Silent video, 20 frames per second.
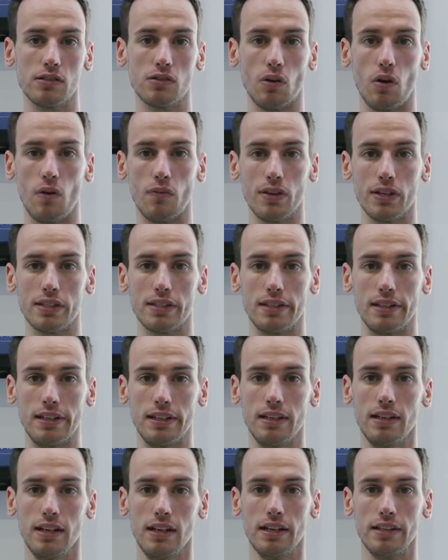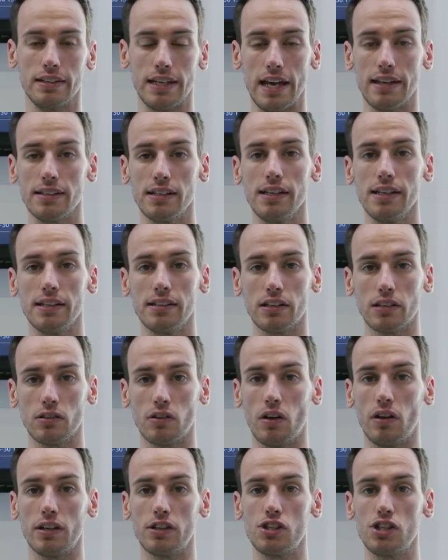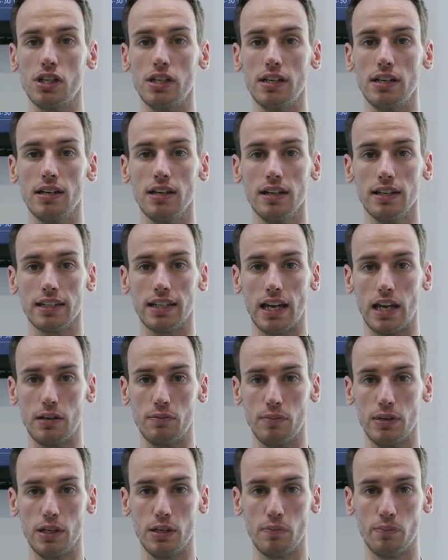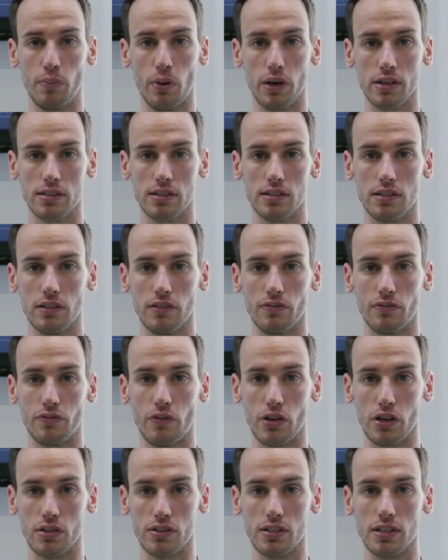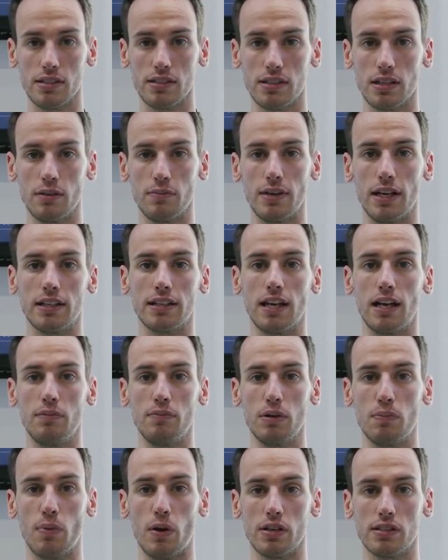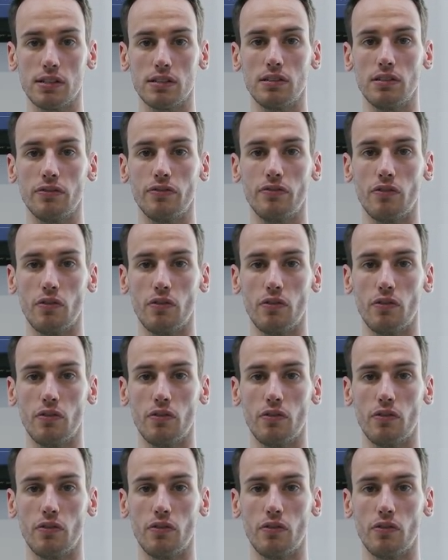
So obviously, anti-leak technology can be positive for your system and can be positive